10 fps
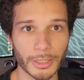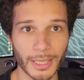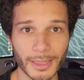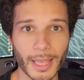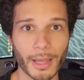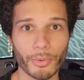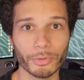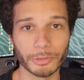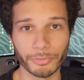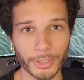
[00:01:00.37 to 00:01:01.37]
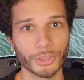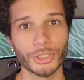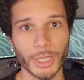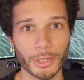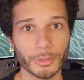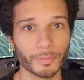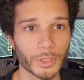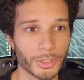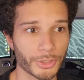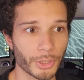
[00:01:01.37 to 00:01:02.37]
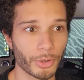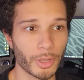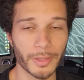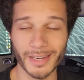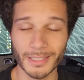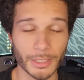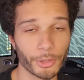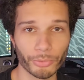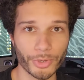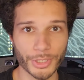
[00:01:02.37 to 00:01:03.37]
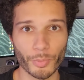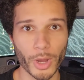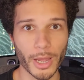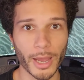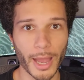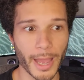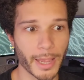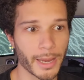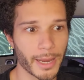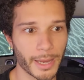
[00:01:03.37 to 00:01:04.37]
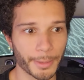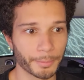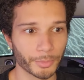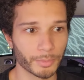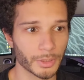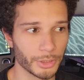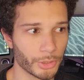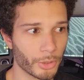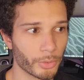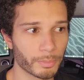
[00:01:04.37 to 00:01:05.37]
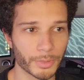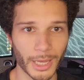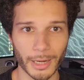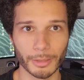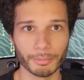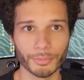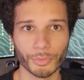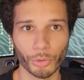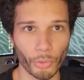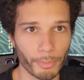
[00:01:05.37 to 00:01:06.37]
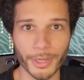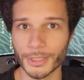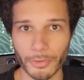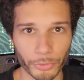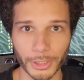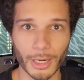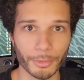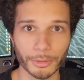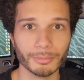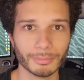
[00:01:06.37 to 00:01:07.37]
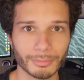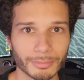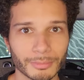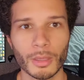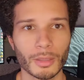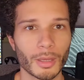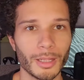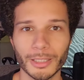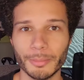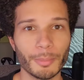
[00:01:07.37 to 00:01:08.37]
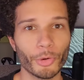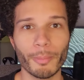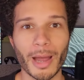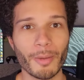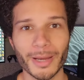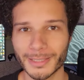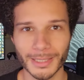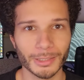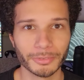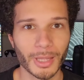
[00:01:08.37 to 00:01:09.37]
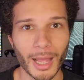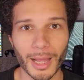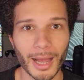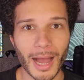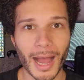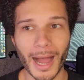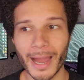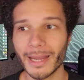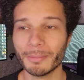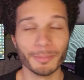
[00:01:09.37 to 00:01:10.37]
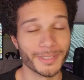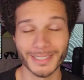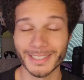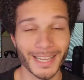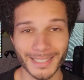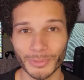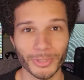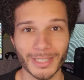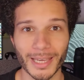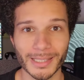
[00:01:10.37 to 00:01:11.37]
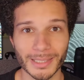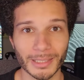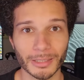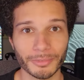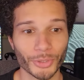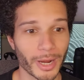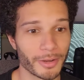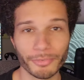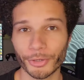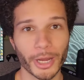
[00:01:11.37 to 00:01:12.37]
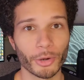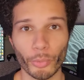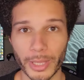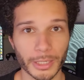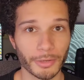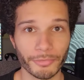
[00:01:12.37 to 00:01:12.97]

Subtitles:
get that with a faceless channel. So that is another reason why I am kind of throwing myself on camera. A little bit more about myself. I am obsessed with the idea of trying to figure out a way to